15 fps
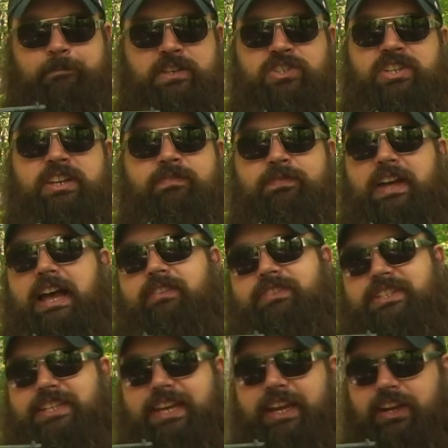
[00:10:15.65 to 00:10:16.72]
Gen 5
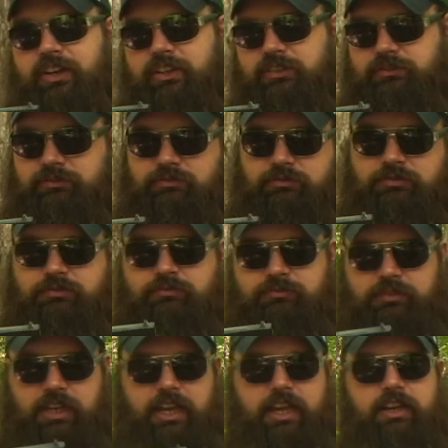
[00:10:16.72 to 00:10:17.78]
is here,
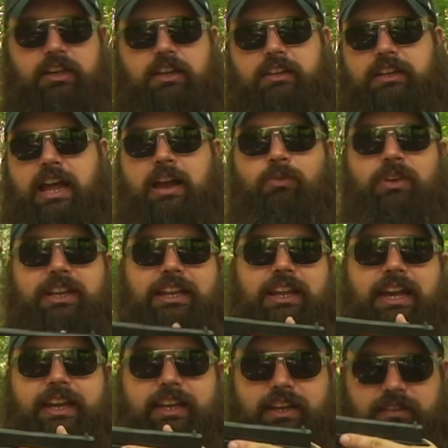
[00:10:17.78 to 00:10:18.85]
and I really
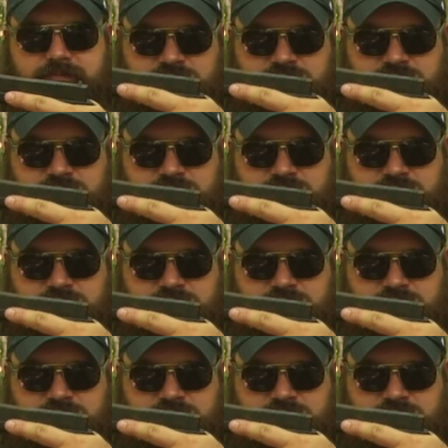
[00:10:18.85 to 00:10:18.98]
like it.